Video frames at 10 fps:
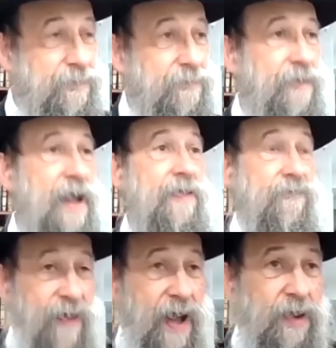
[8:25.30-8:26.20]
my
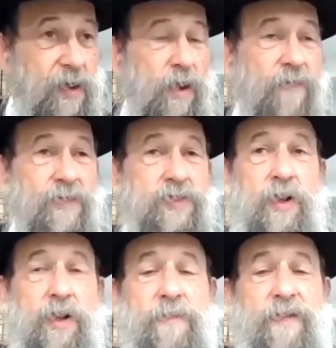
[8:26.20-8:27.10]
father, Oliver
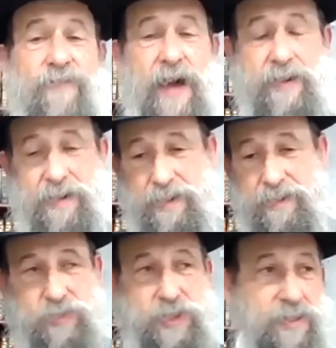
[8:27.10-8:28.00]
Sholem, my father,
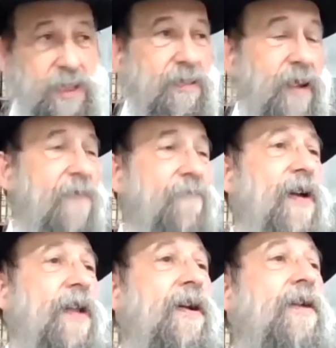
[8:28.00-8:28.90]
which is his
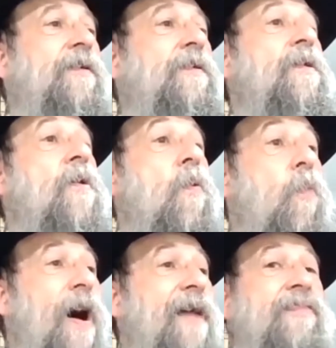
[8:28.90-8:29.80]
grandfather,
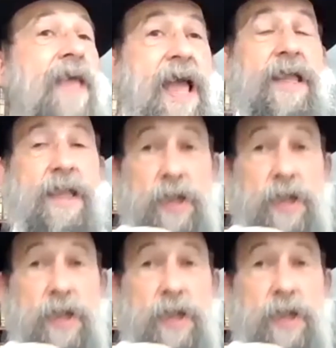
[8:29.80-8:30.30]
was a